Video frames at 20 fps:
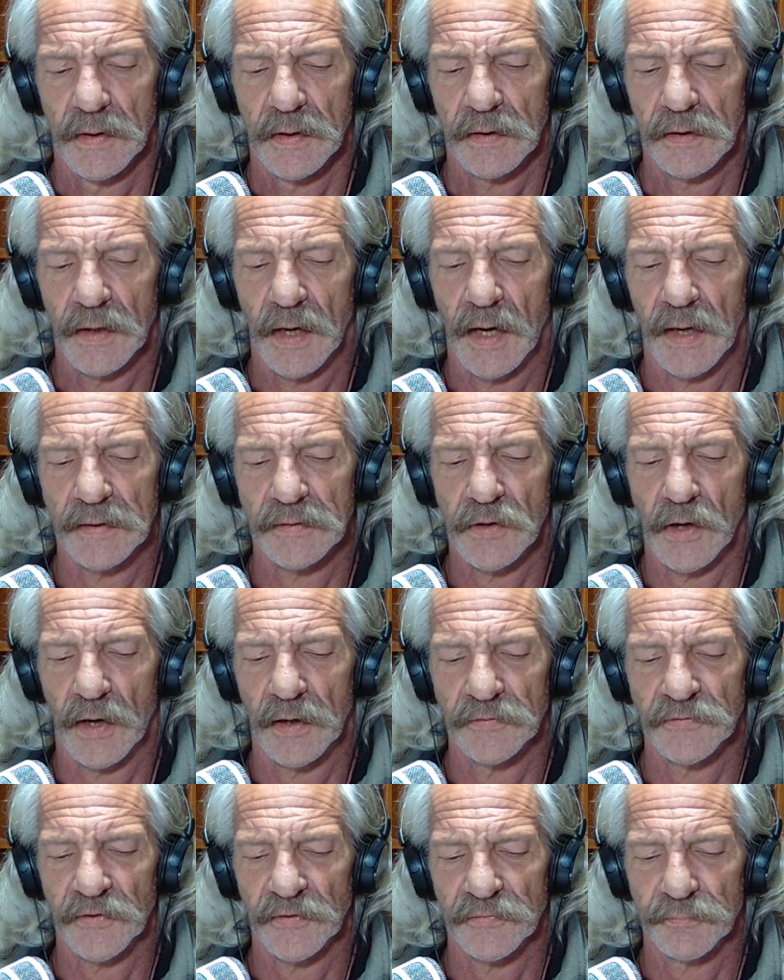
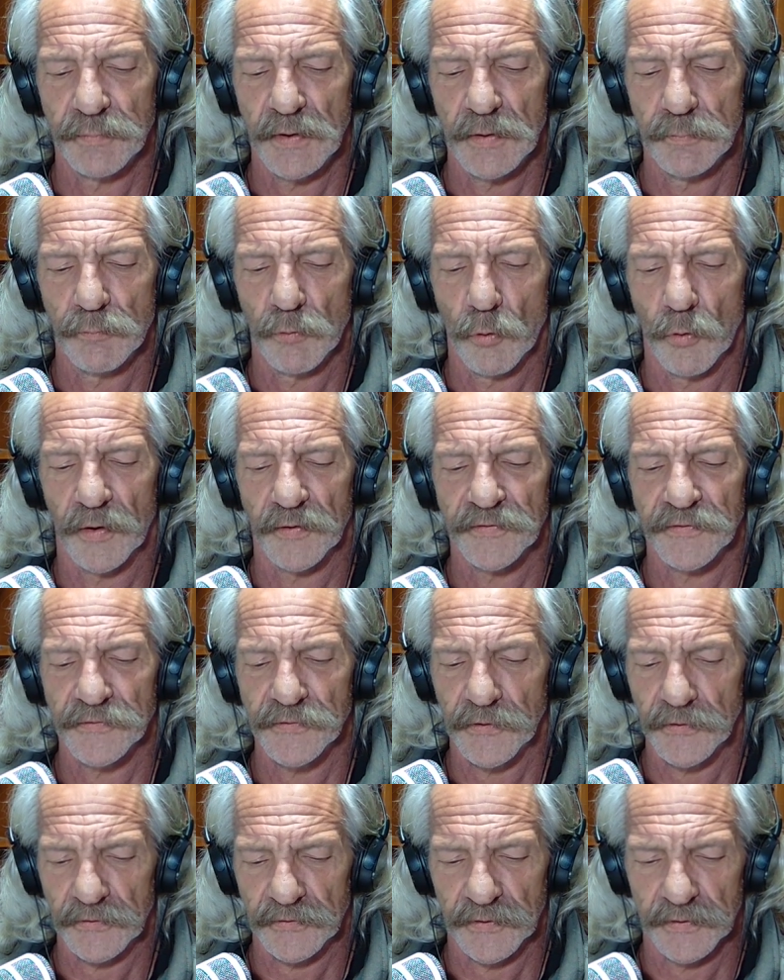God-conscious people are
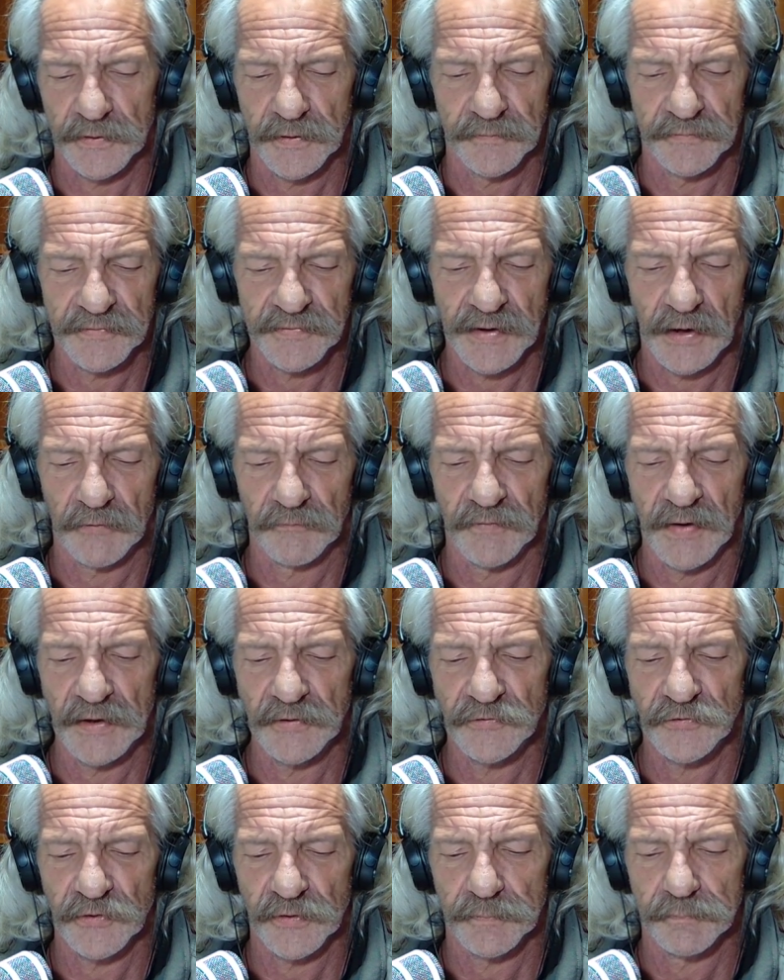certain of
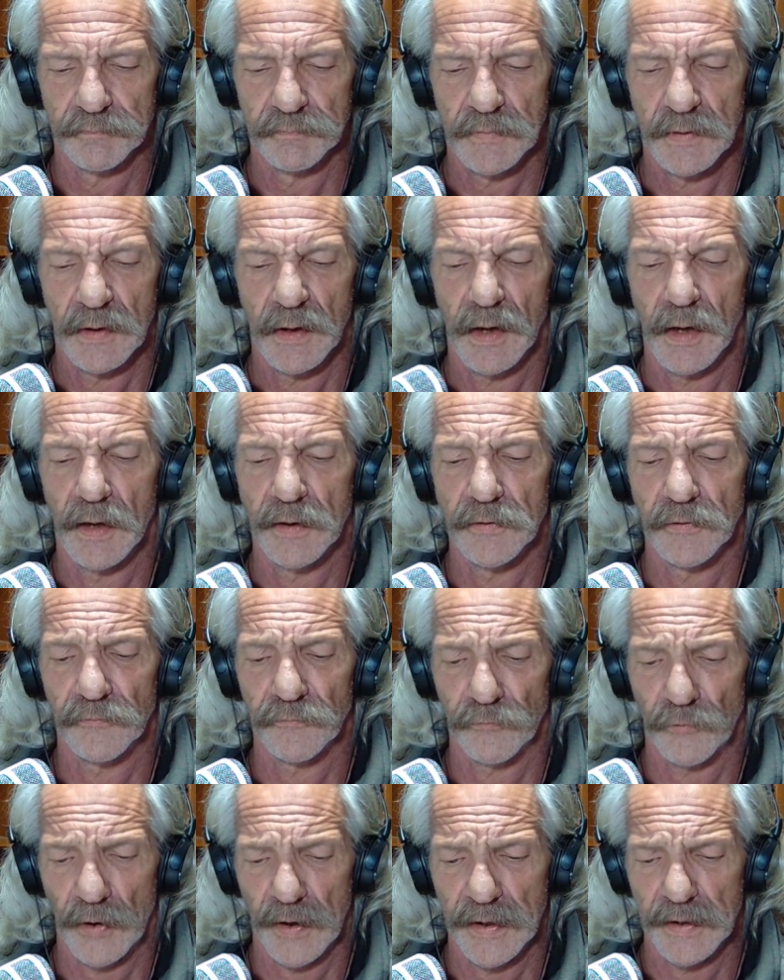salvation,
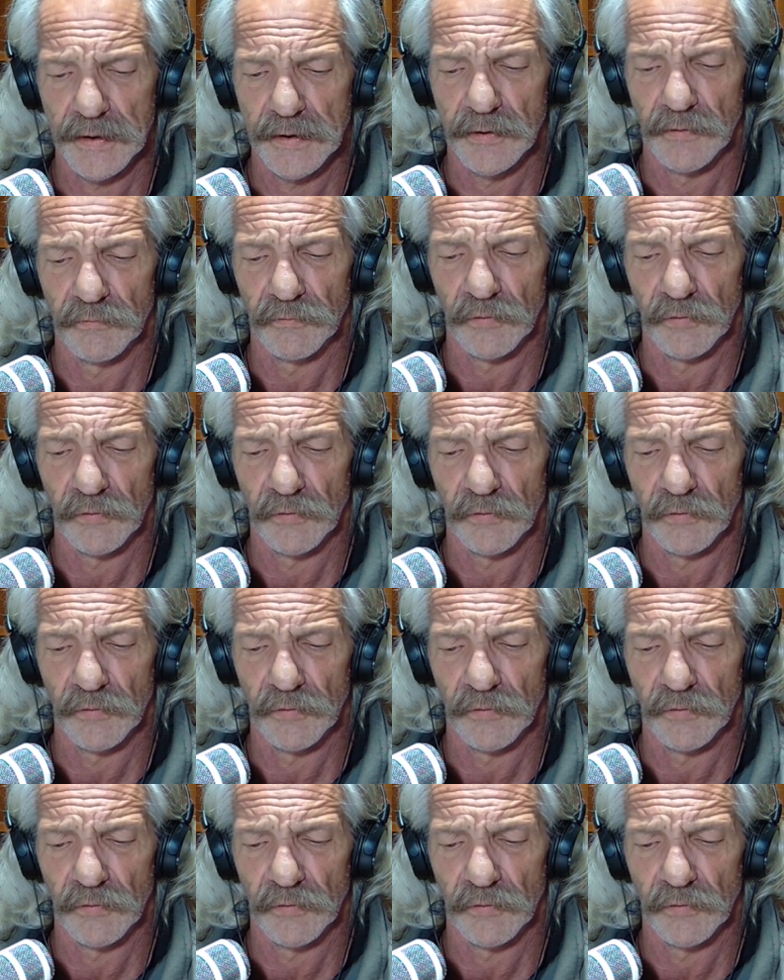unafraid of